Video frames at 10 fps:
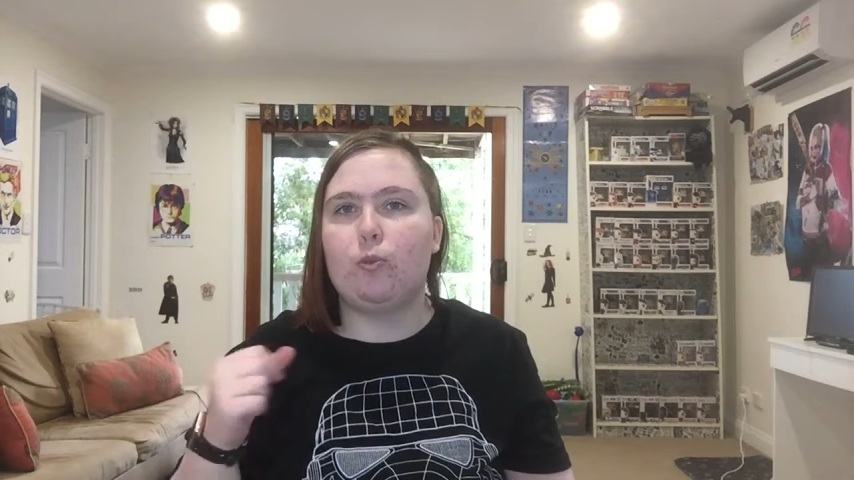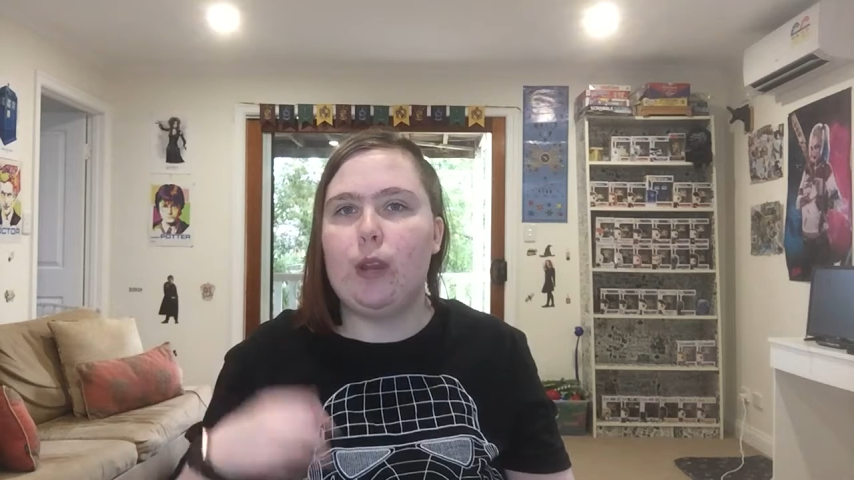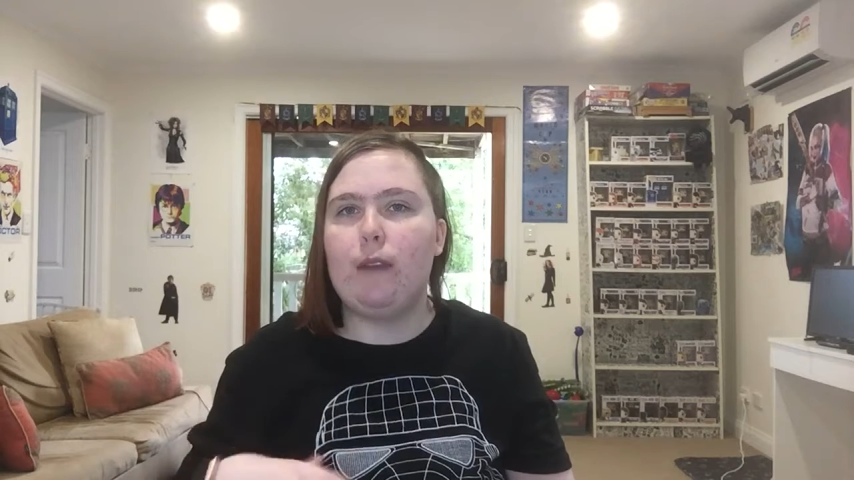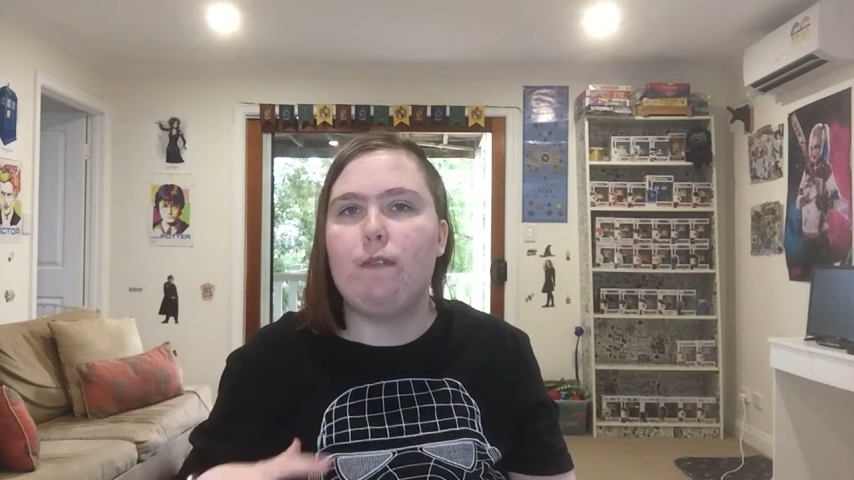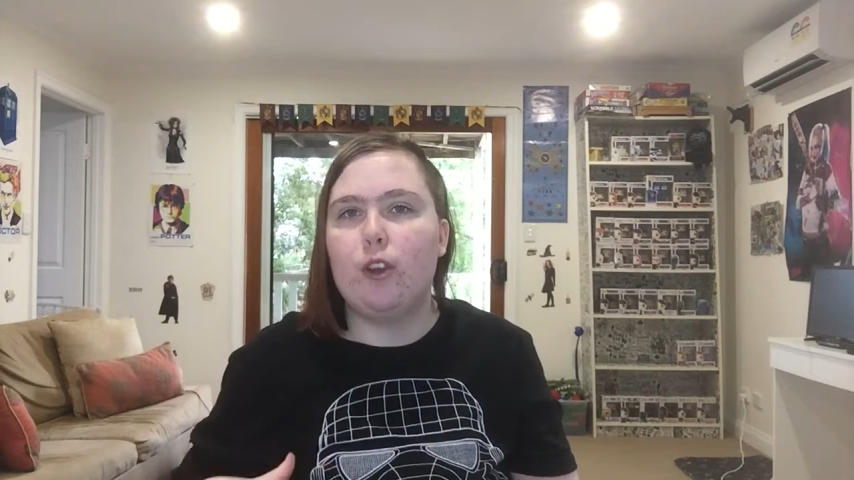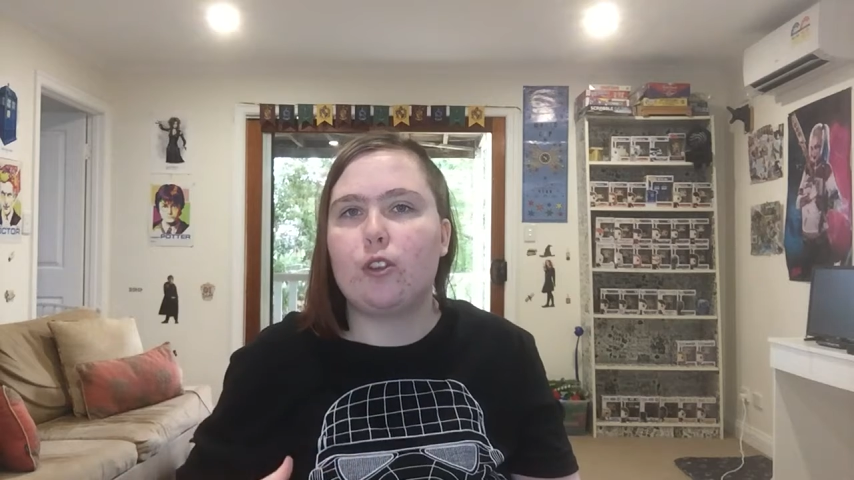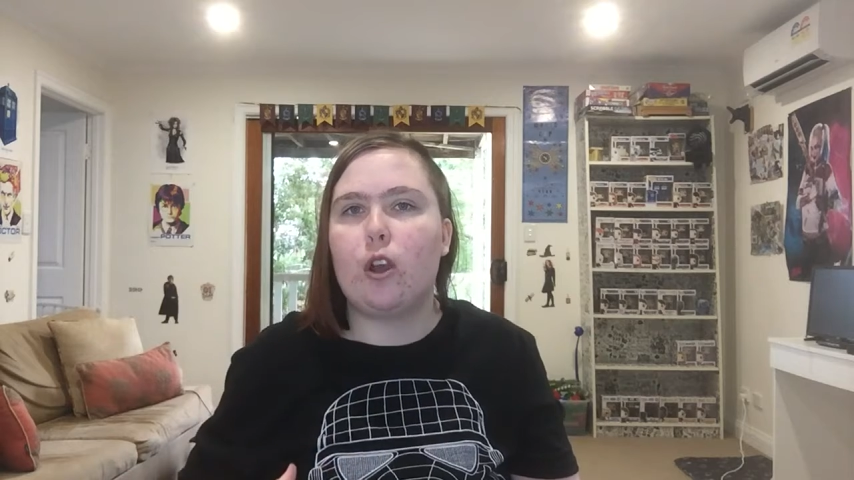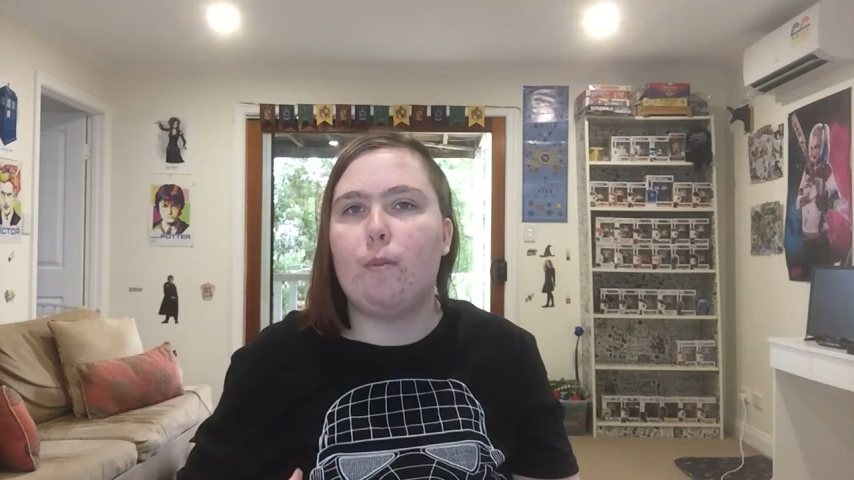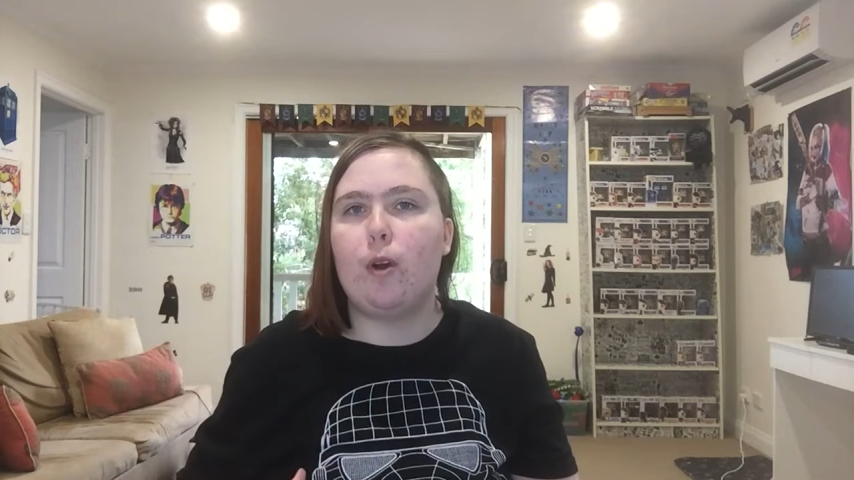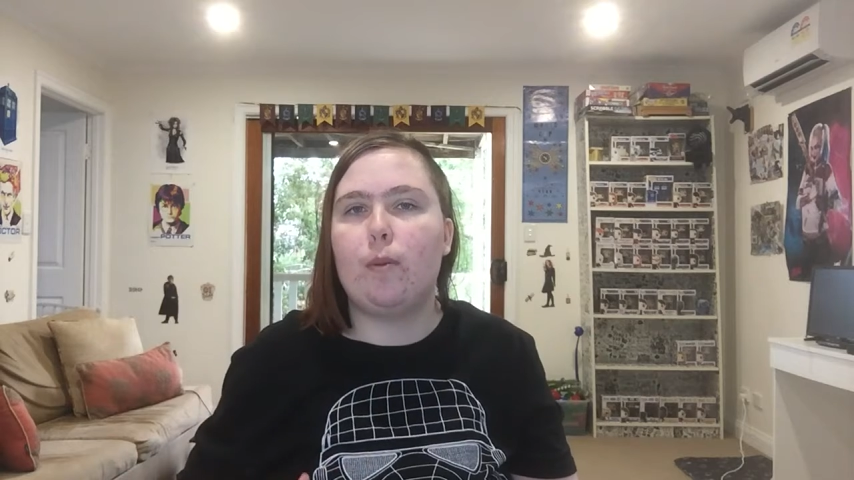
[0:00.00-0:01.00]
when I first
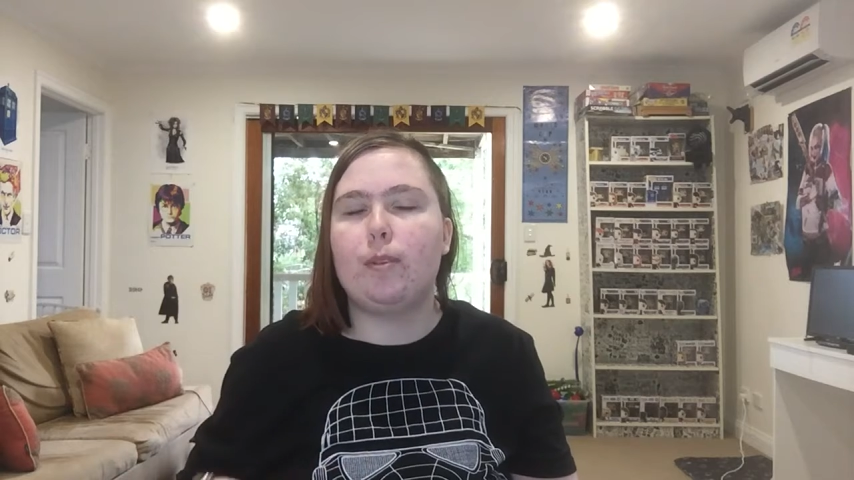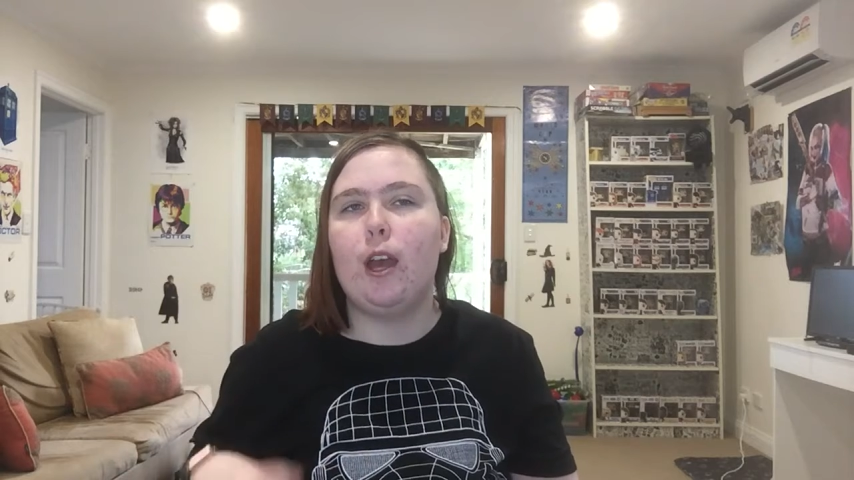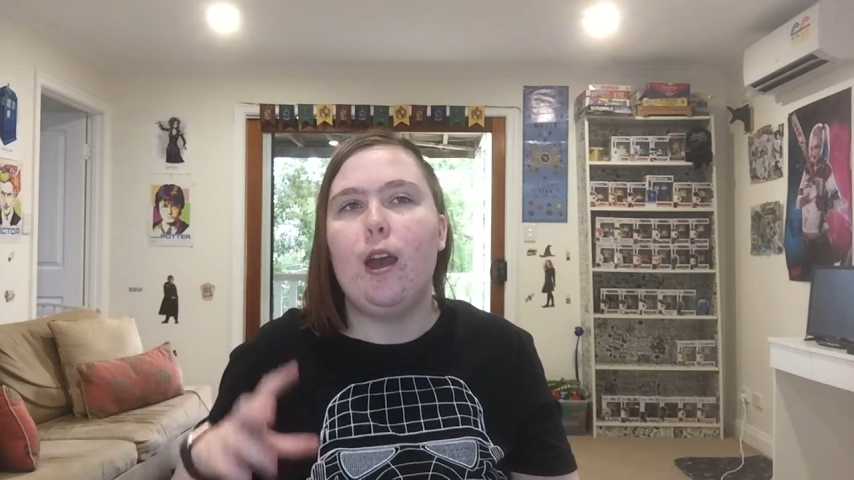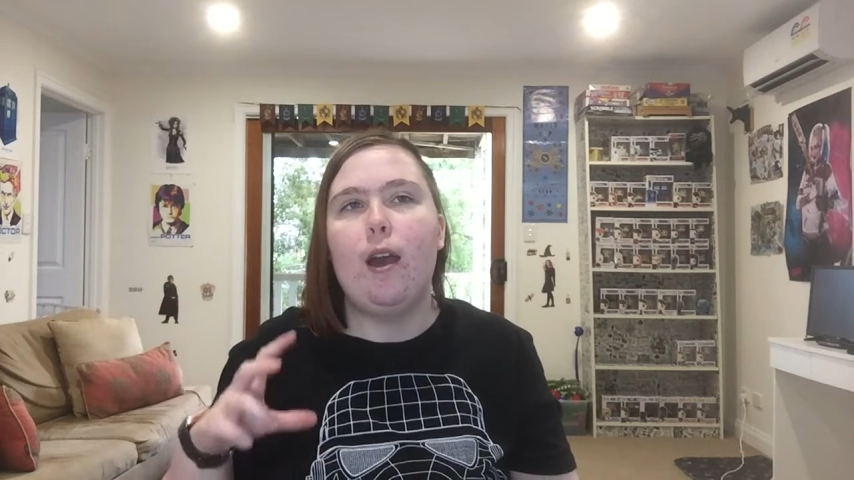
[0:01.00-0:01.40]
got pops,